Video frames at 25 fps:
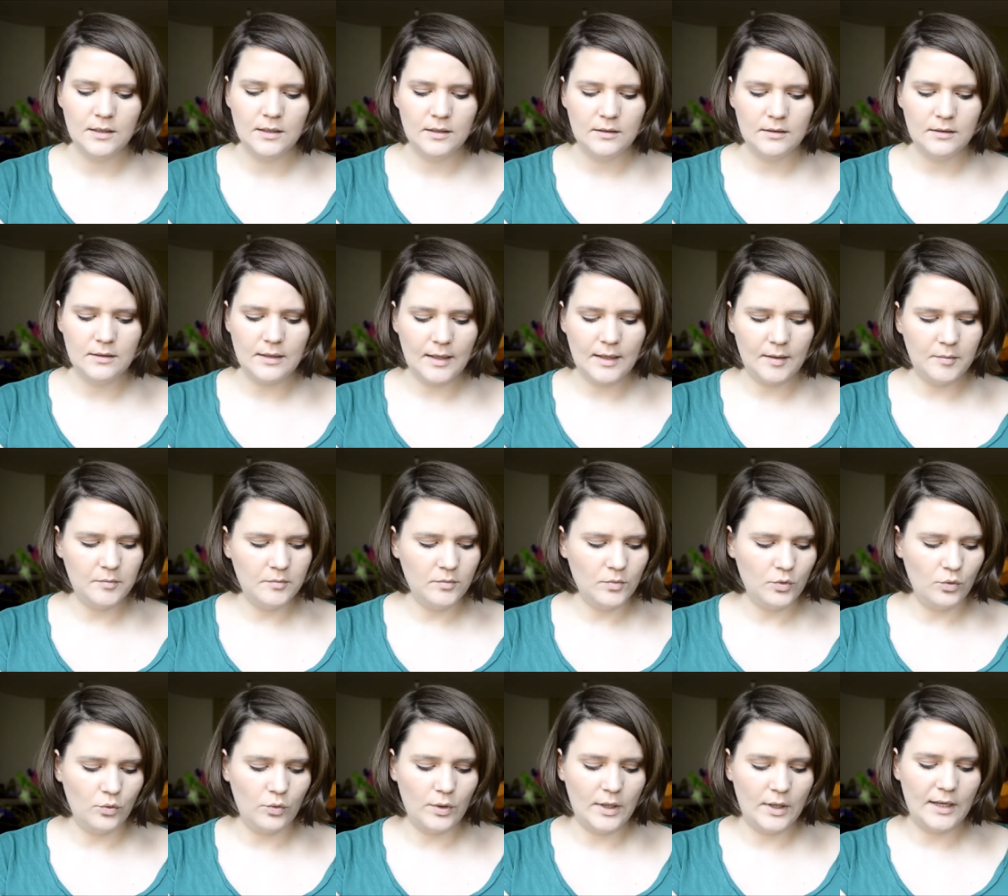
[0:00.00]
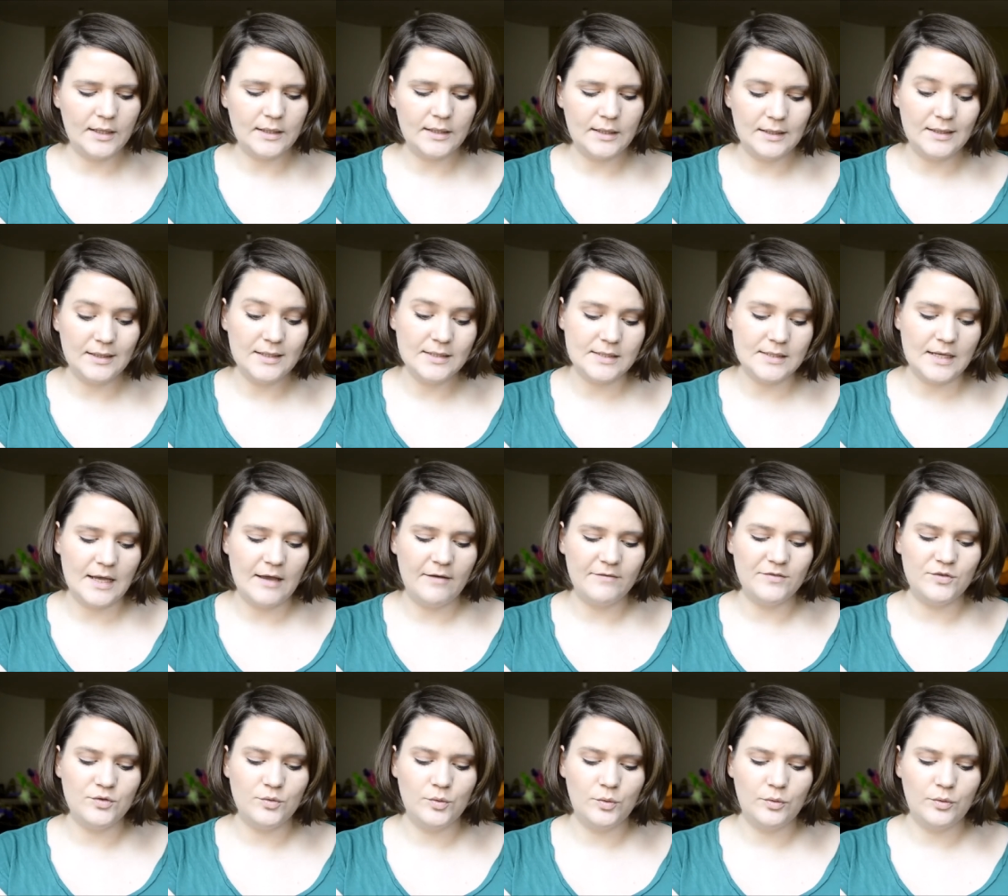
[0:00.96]
them, or at least I
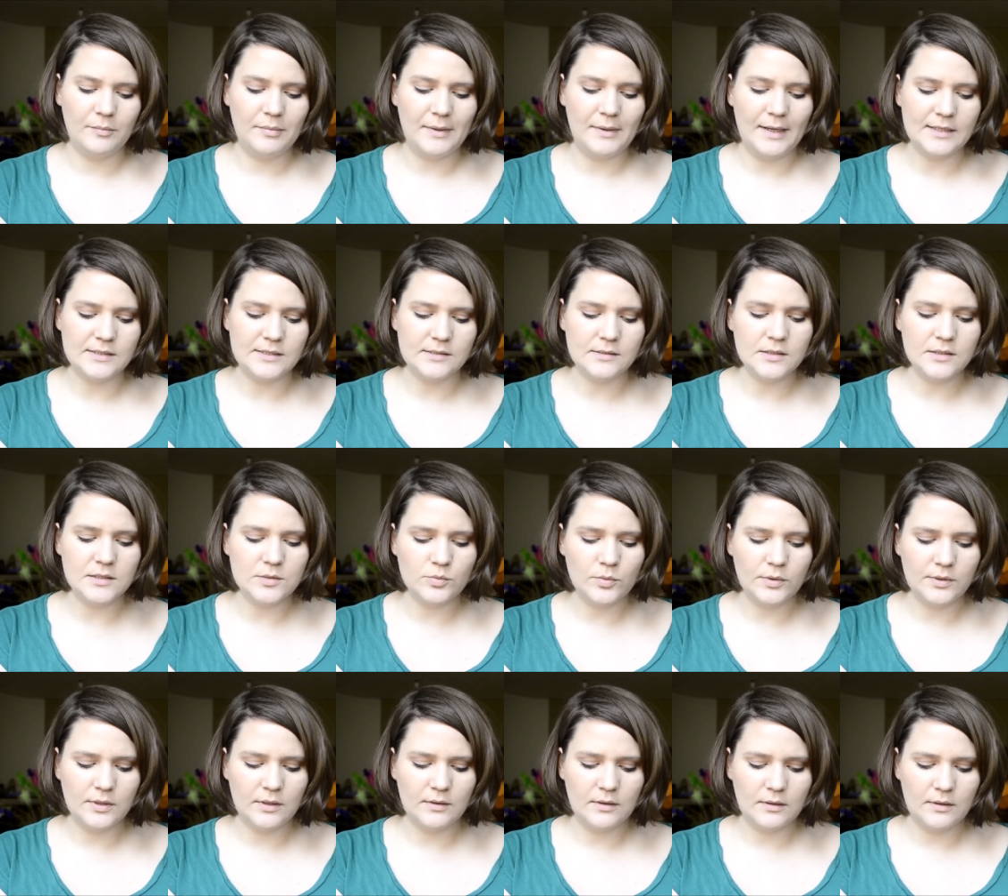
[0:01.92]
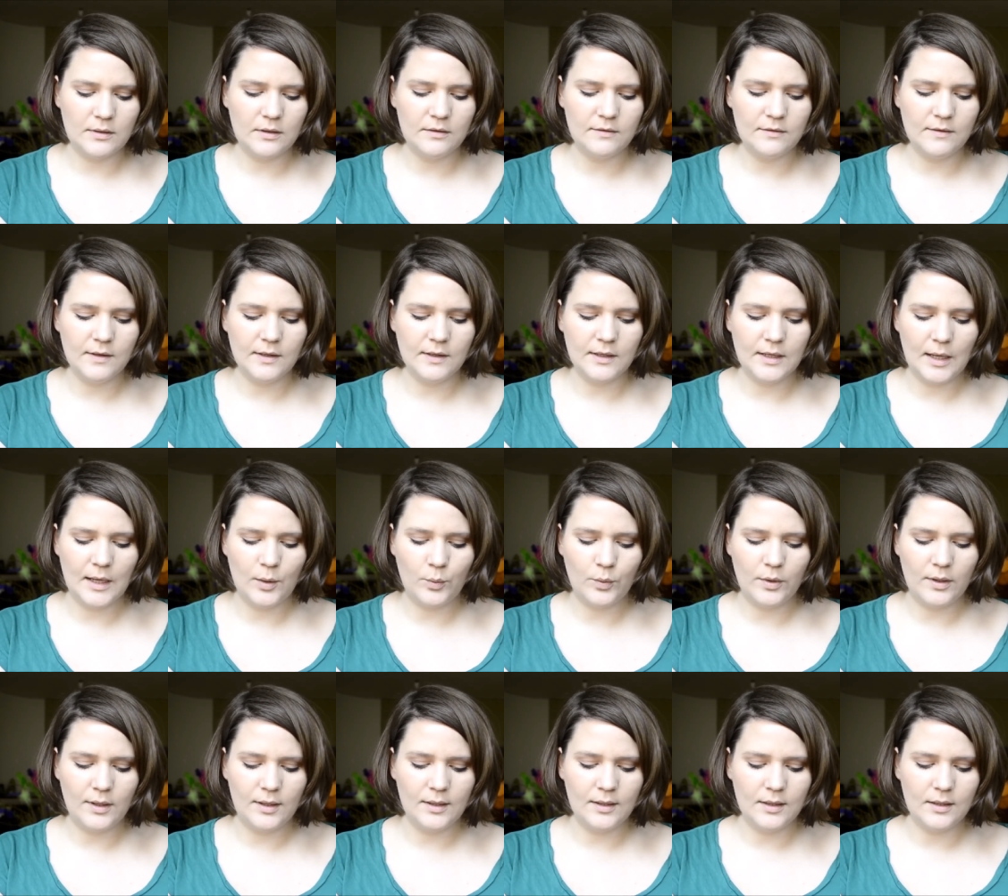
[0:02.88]
have to replace this one, and then I think I
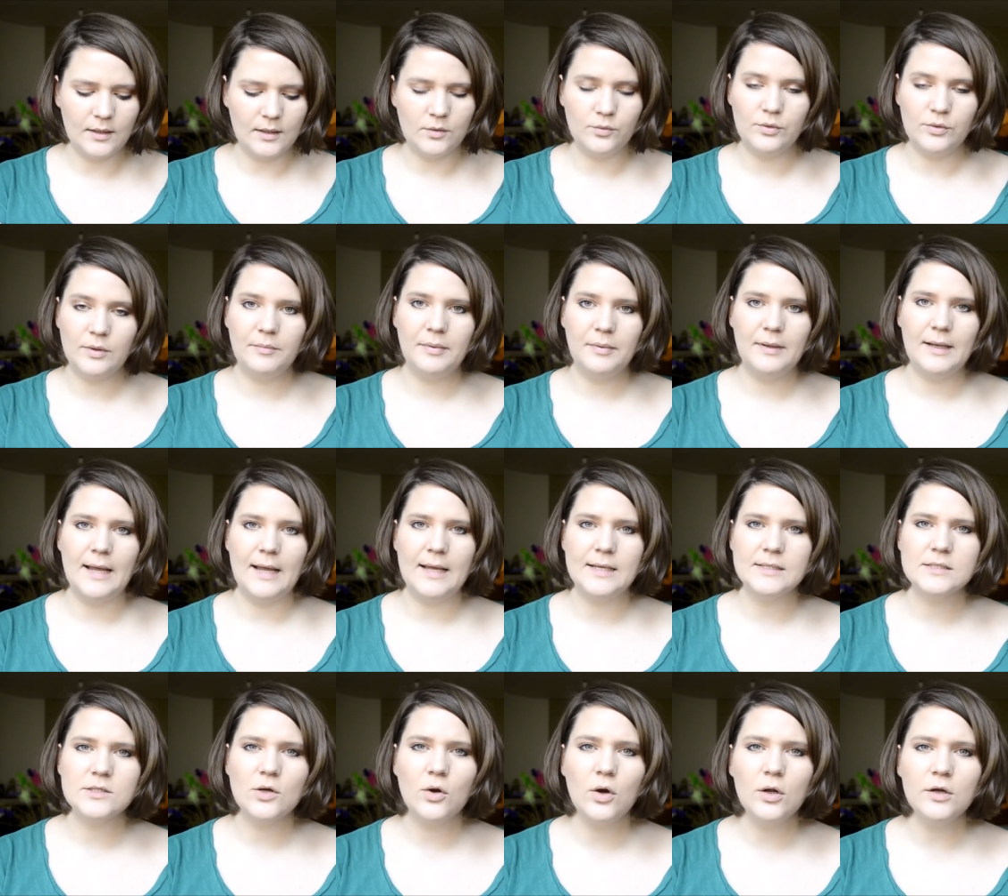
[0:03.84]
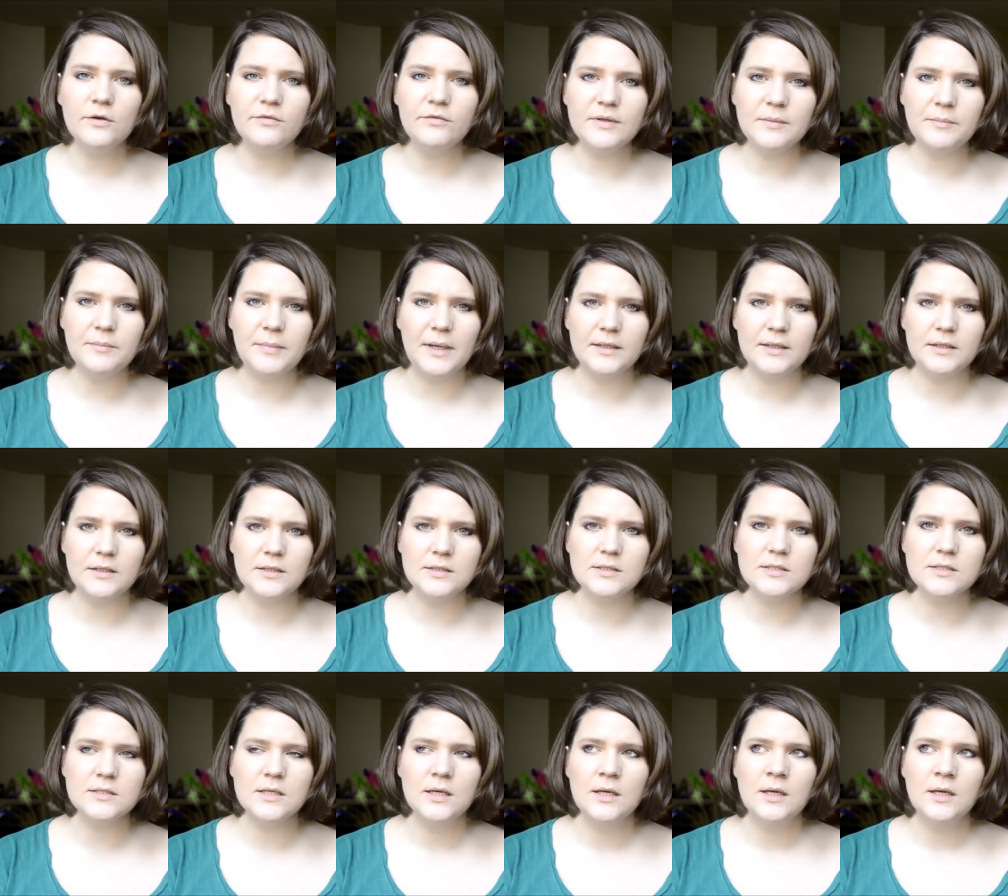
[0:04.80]
will replace all of the
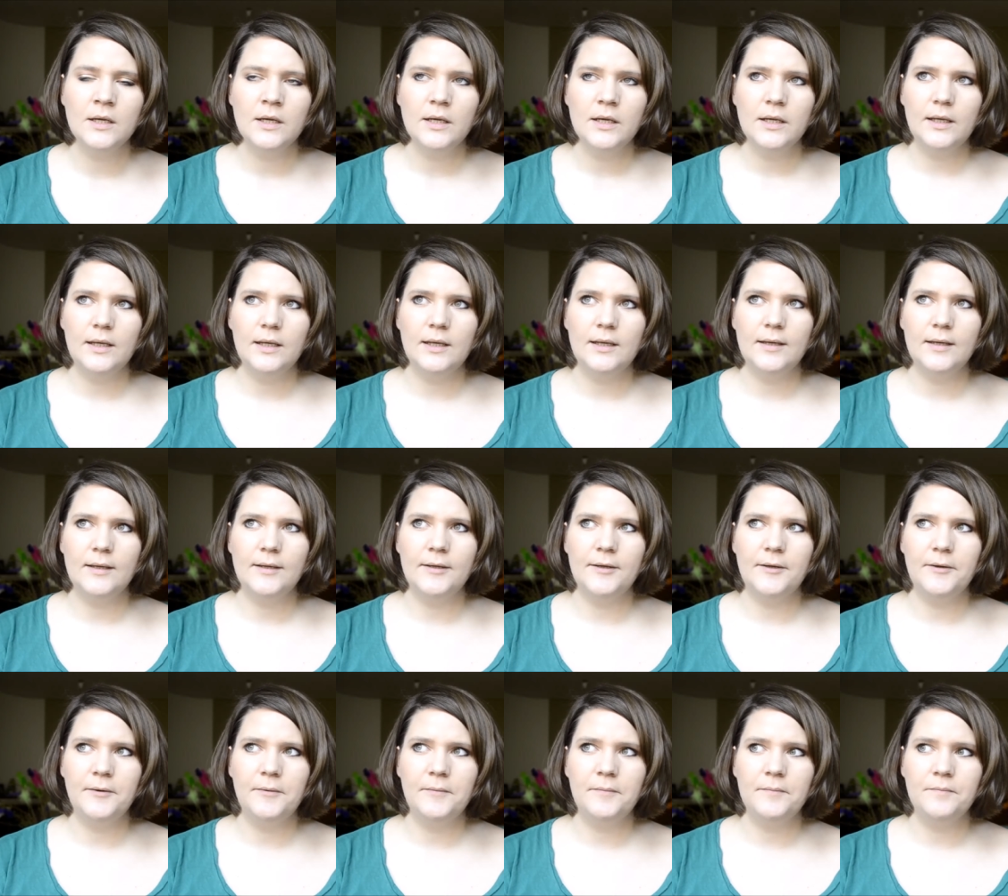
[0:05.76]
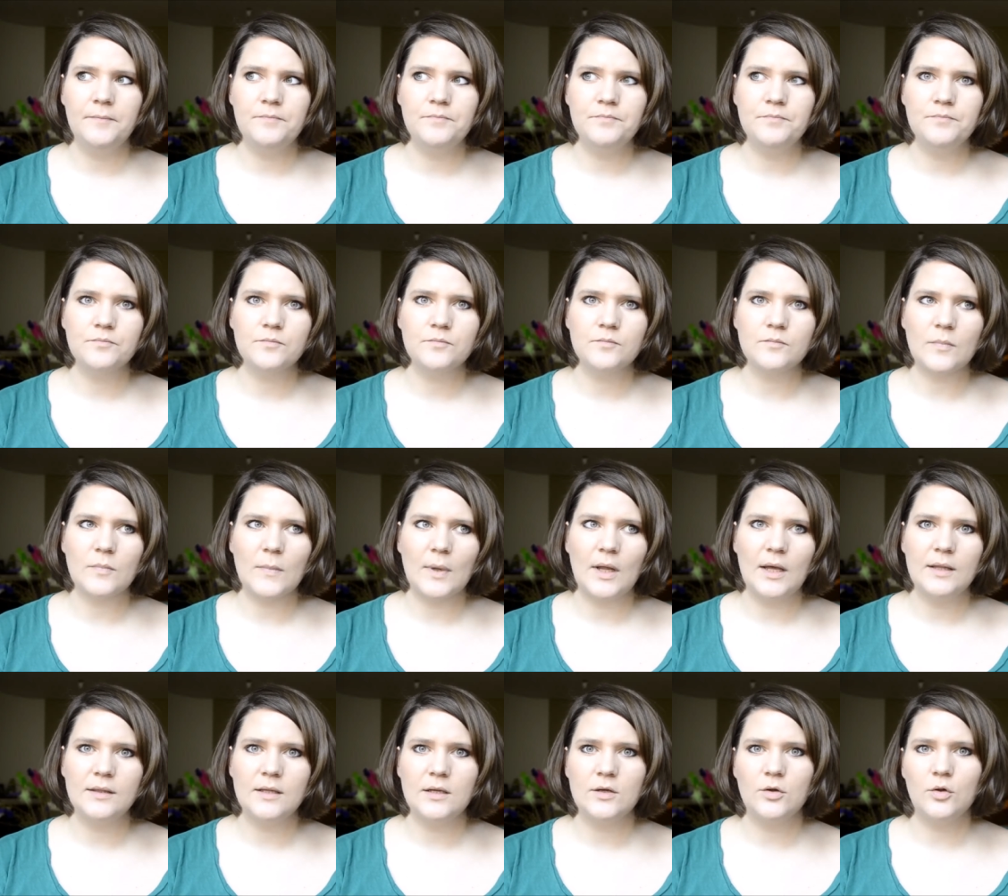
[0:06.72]
buttons, um,
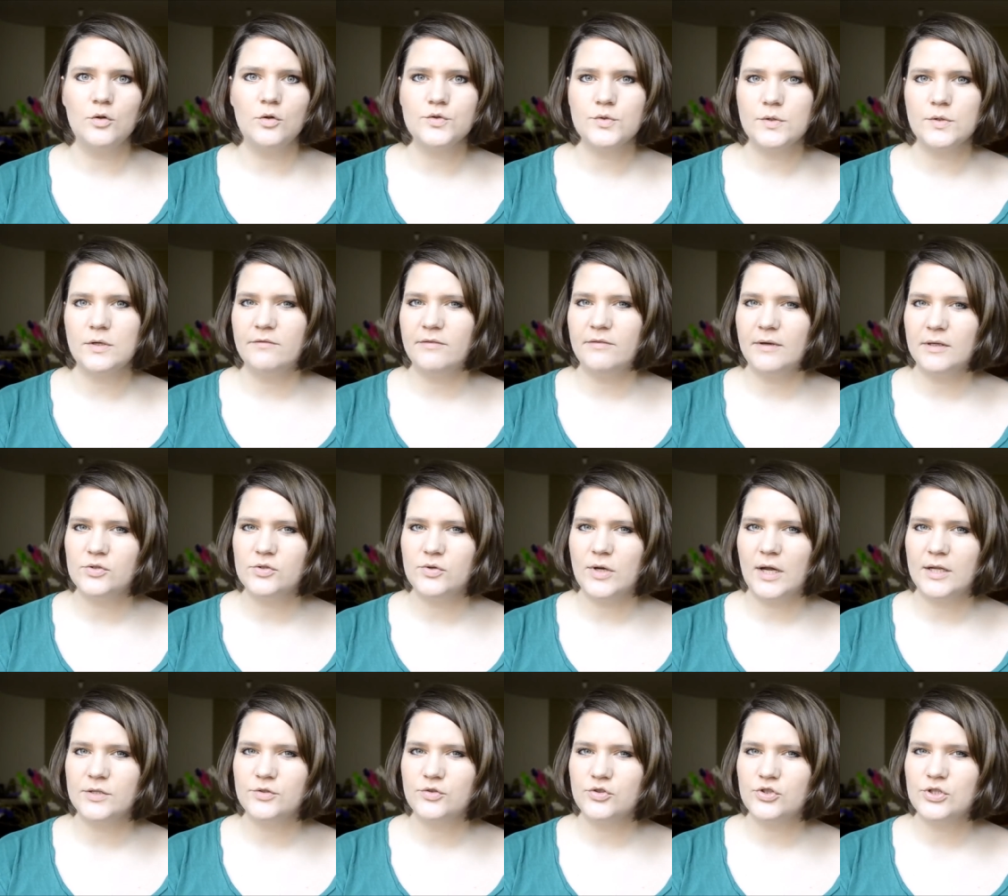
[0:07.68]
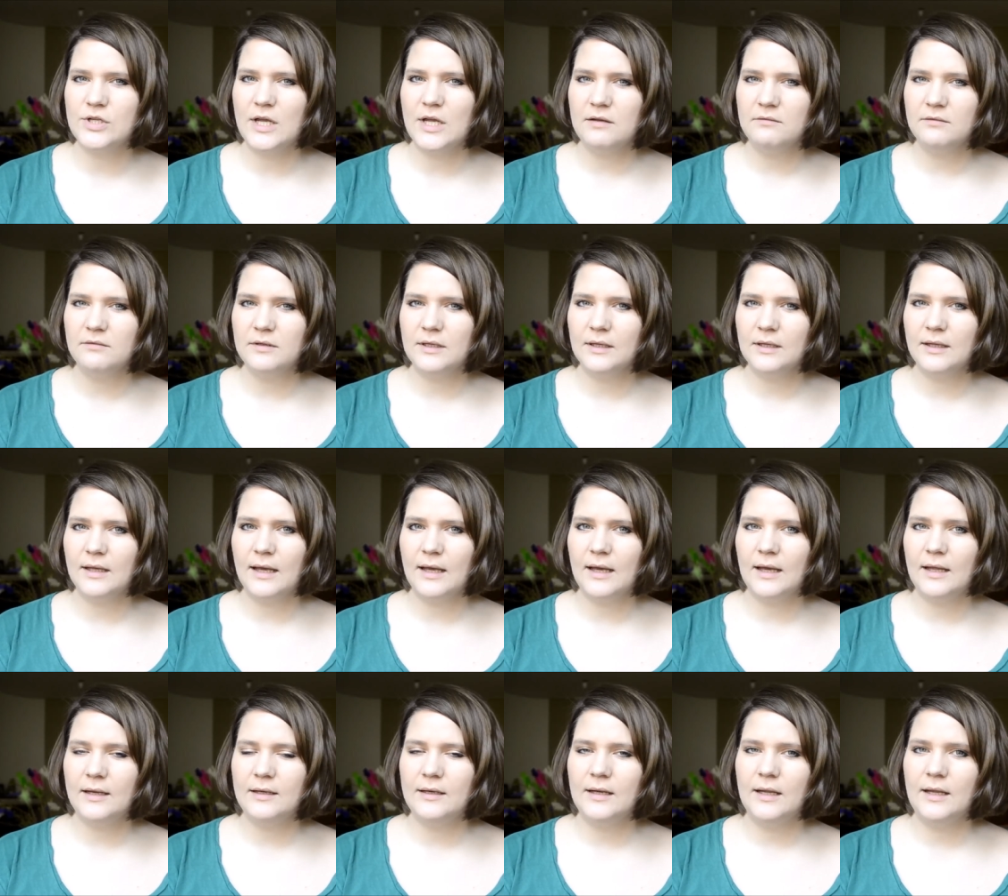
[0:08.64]
and then also if I try to shave it
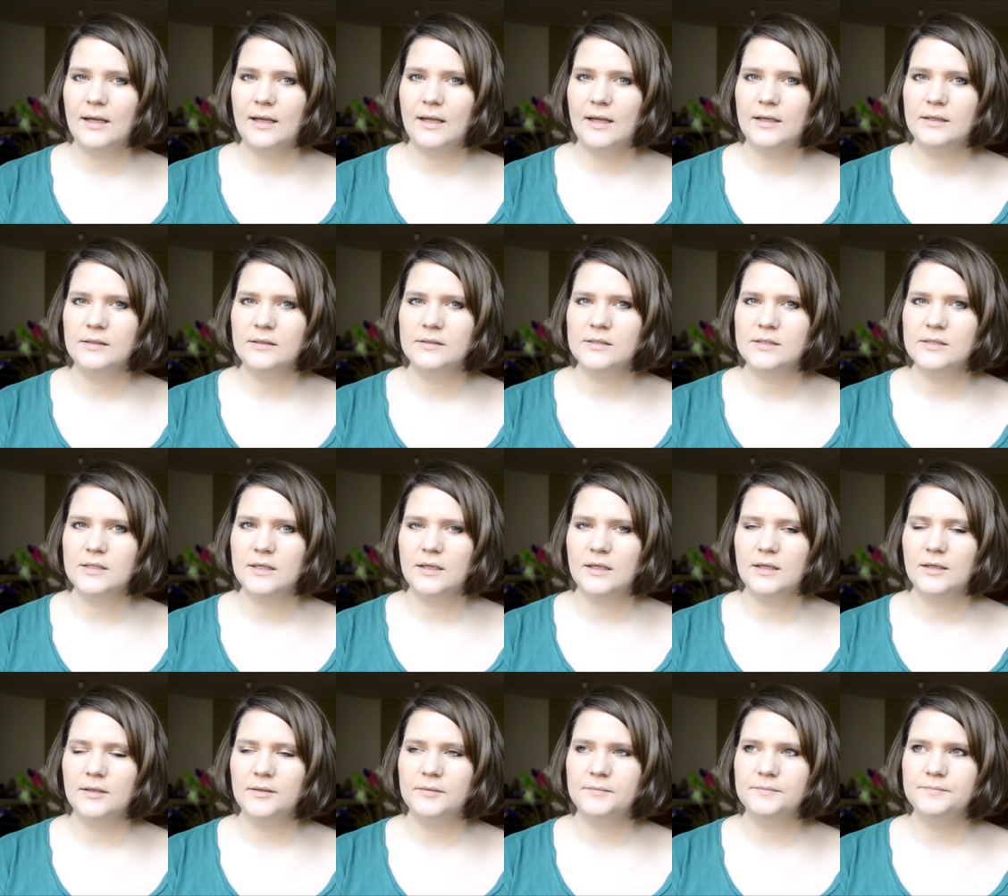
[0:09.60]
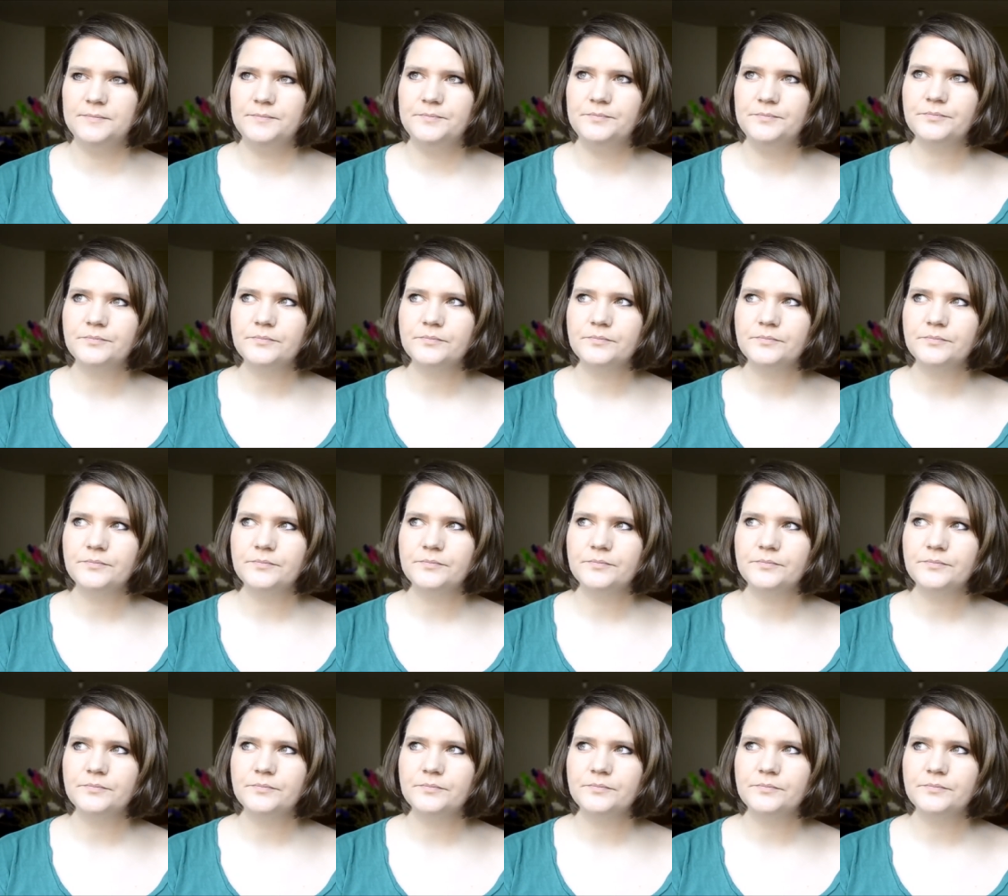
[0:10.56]
again and um,